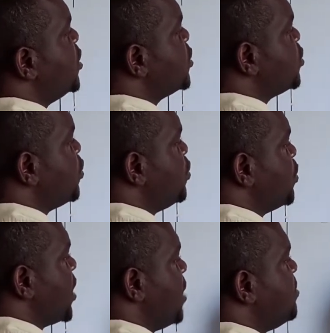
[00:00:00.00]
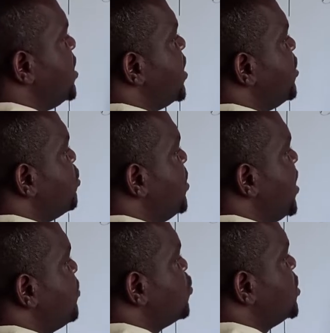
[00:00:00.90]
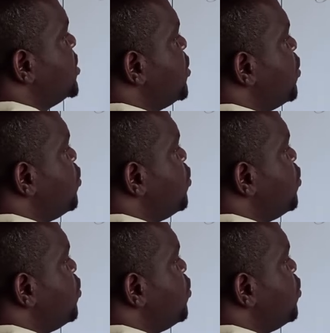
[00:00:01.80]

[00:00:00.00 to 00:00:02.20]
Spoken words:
So you will come here, you'll be left with 0.